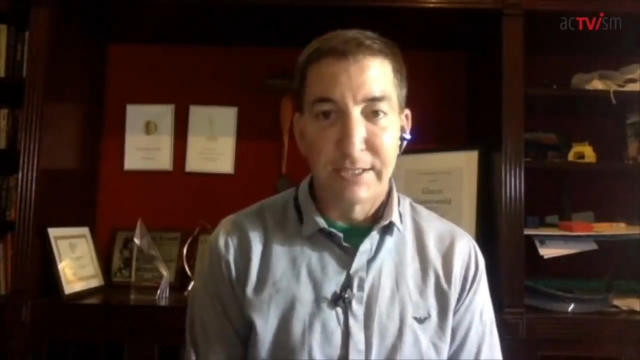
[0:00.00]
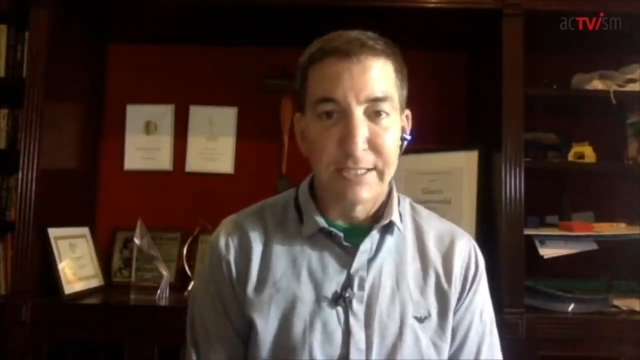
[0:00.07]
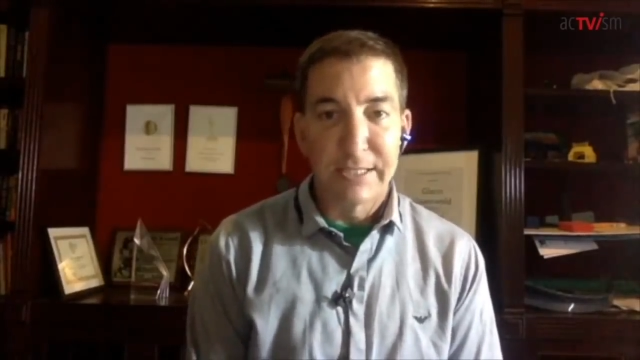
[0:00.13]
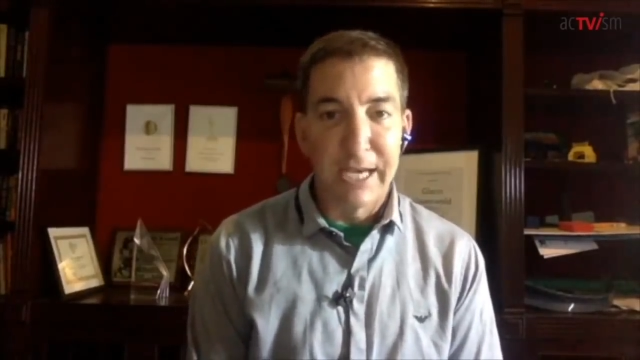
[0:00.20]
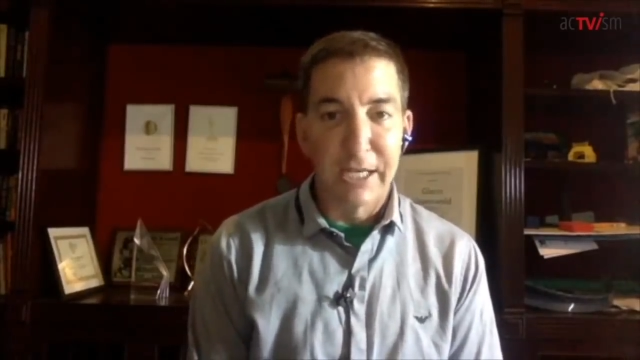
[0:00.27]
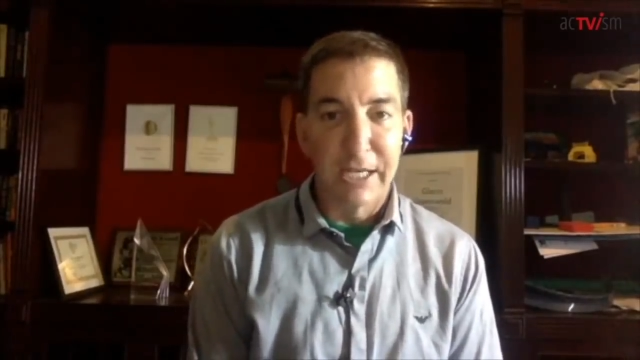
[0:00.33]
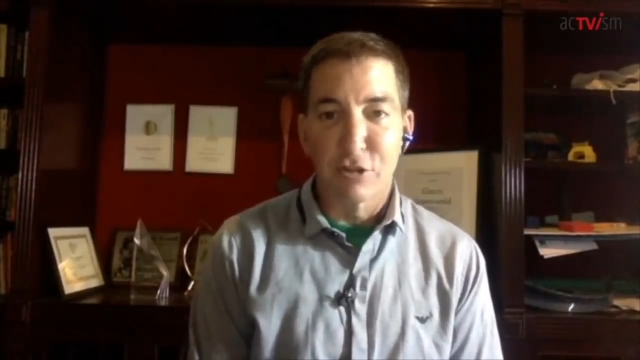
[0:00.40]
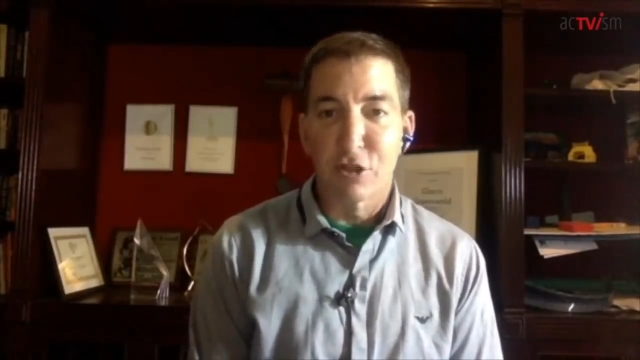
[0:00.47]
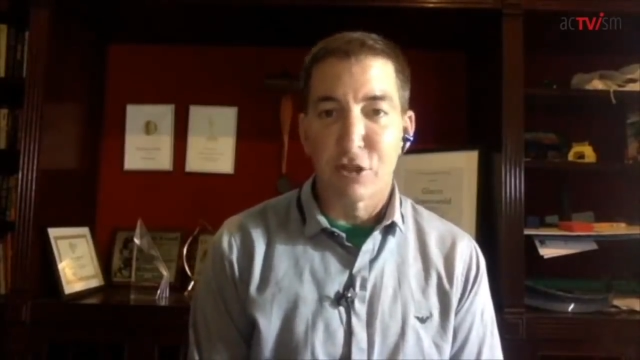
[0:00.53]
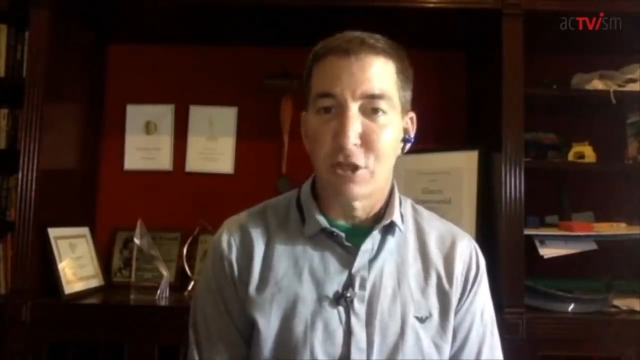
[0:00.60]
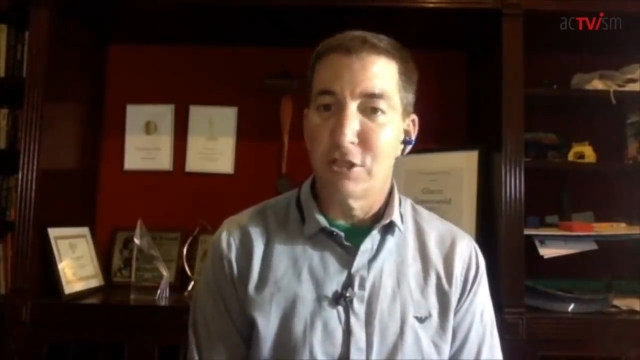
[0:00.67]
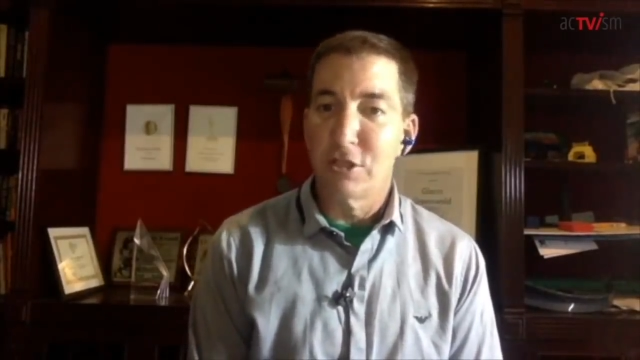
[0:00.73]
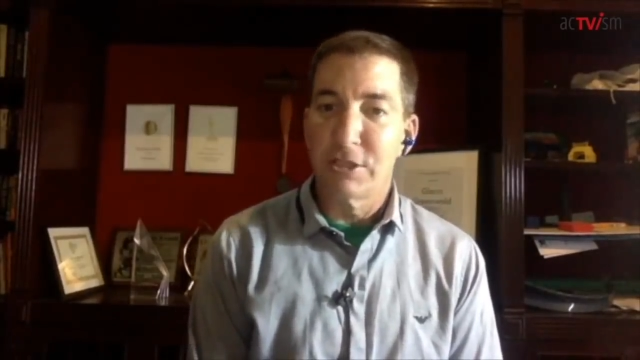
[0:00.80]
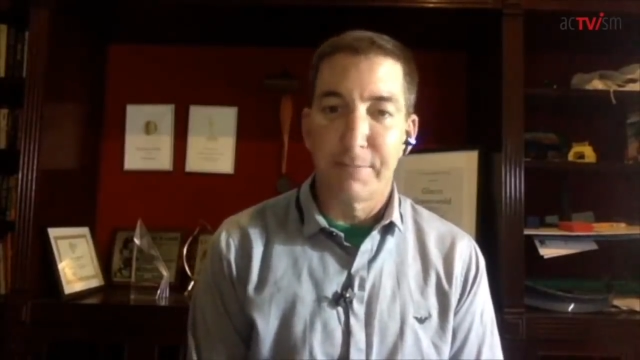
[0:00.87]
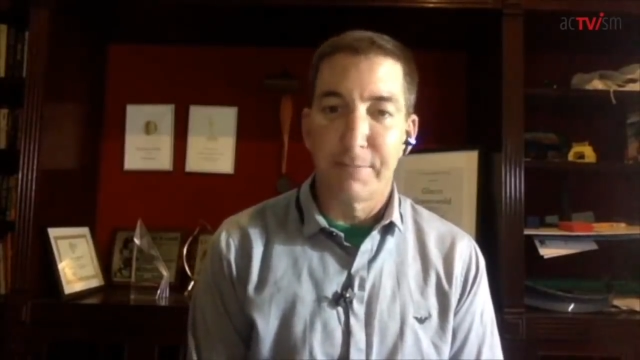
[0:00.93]
tax
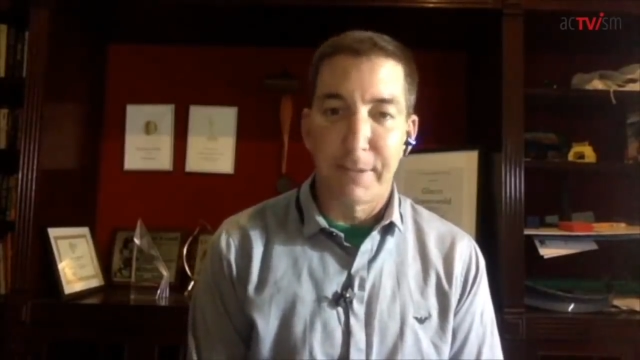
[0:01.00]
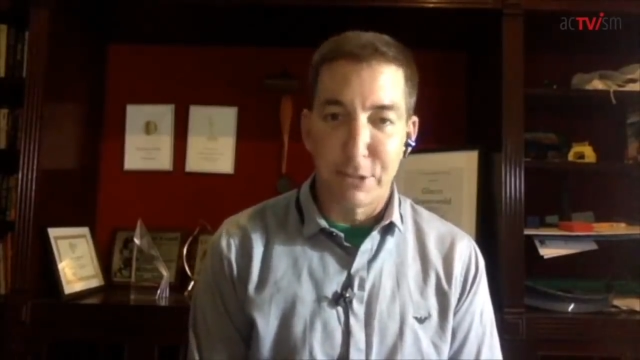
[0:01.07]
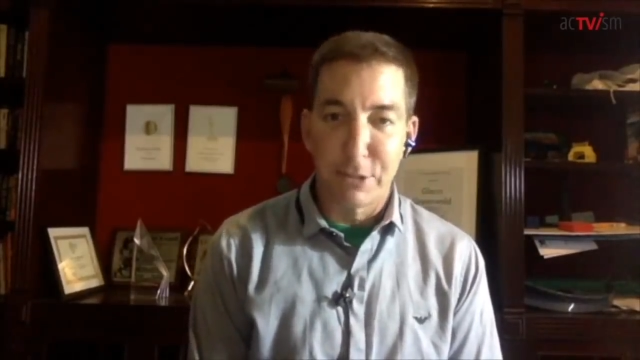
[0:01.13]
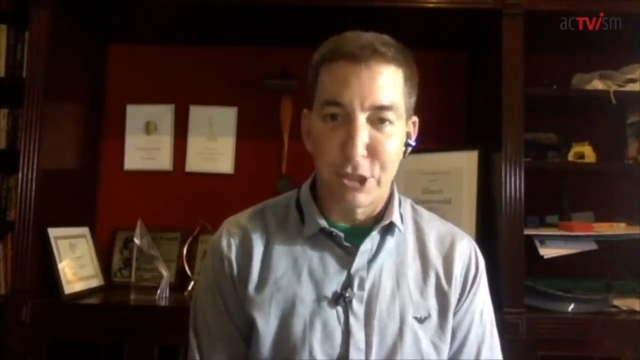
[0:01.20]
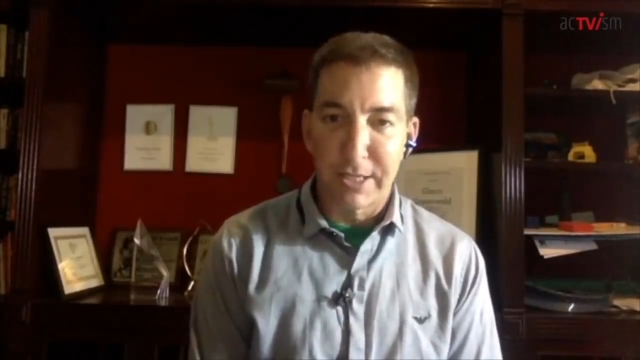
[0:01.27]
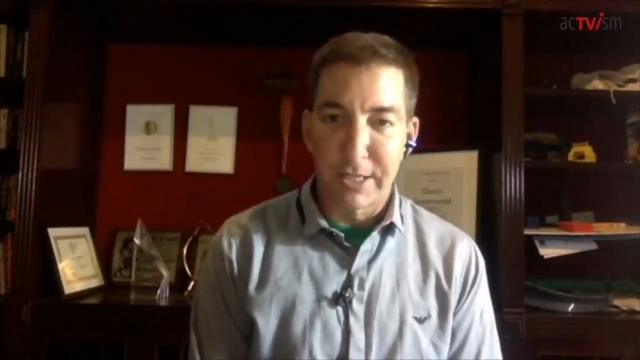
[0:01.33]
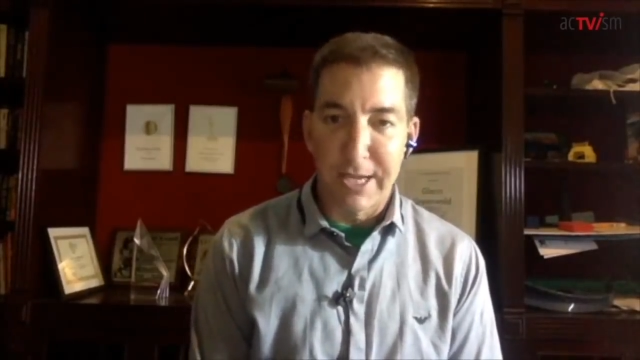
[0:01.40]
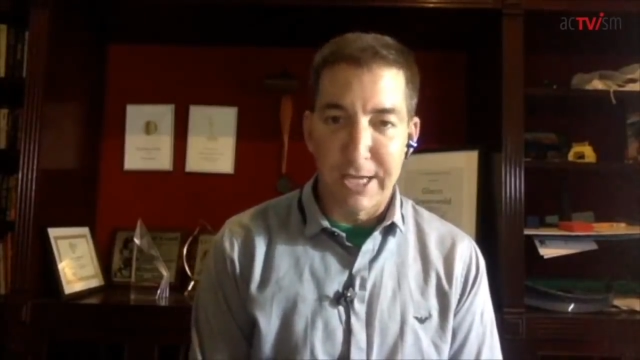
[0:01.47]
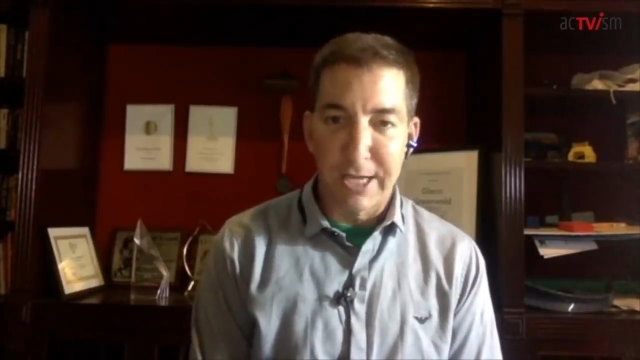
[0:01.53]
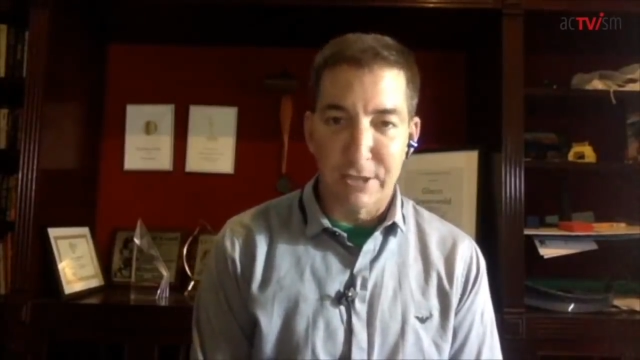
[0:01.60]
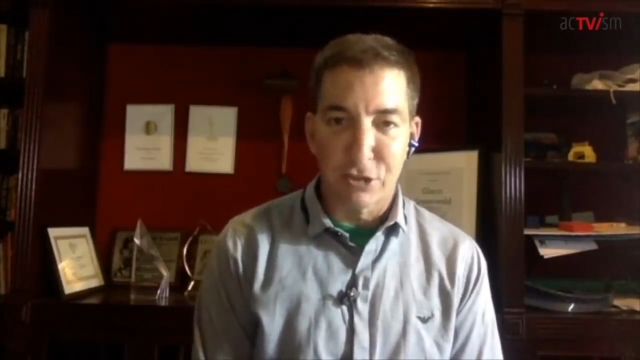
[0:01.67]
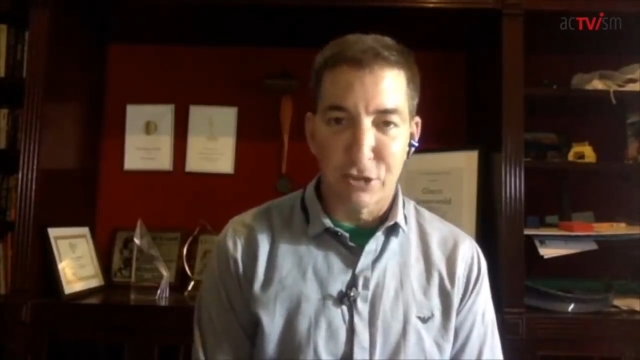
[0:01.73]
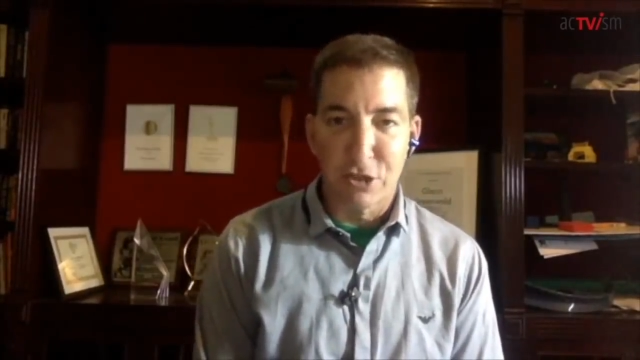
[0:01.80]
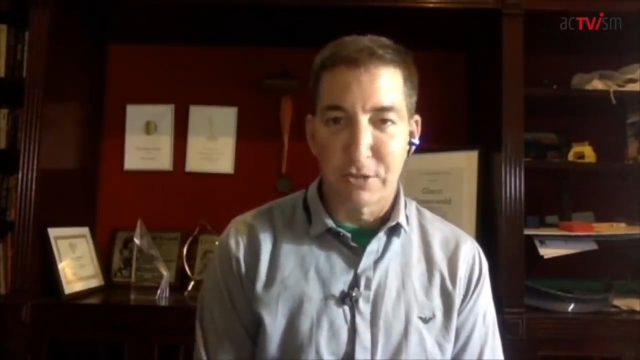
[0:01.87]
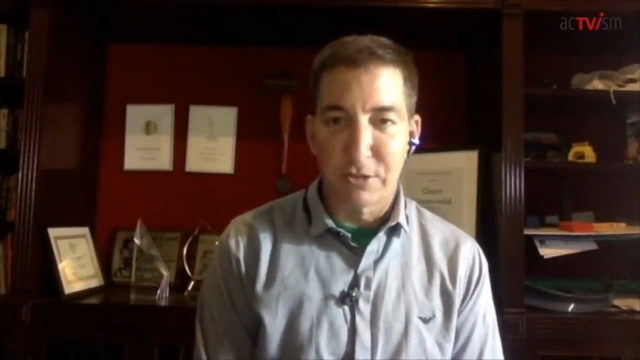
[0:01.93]
returns and publishing tax
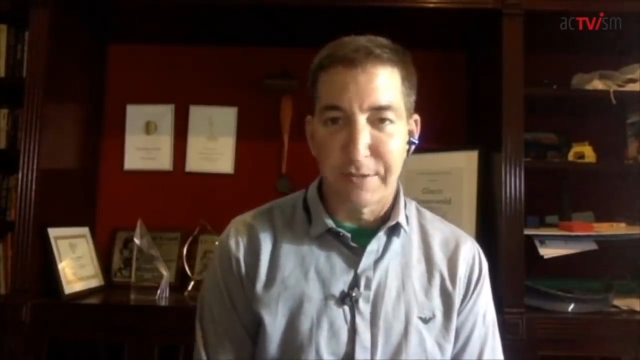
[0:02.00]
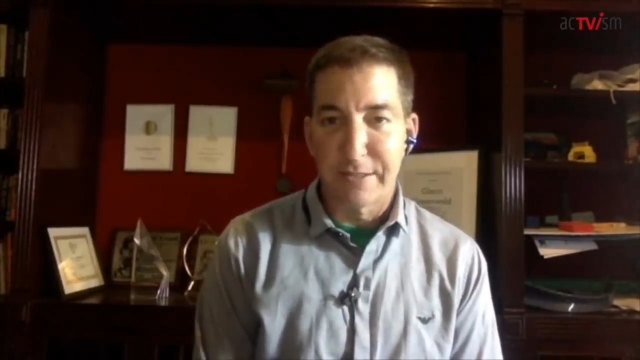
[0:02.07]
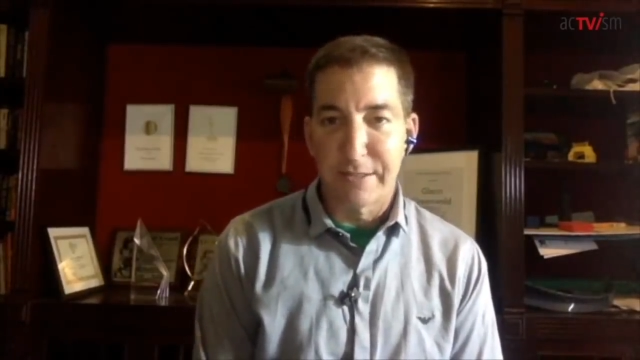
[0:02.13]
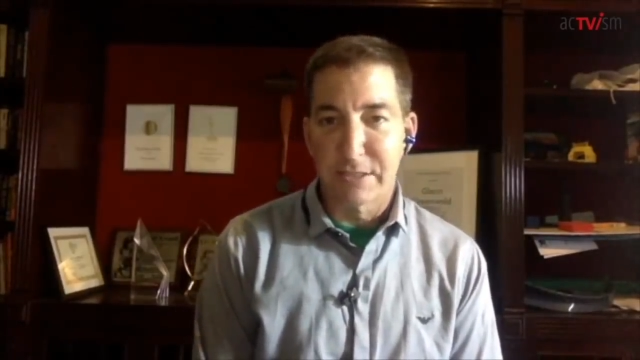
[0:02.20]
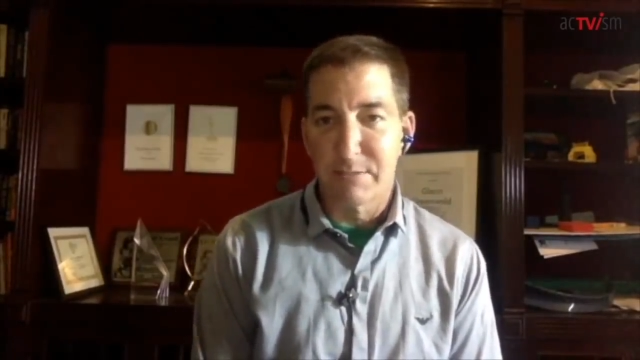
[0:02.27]
returns without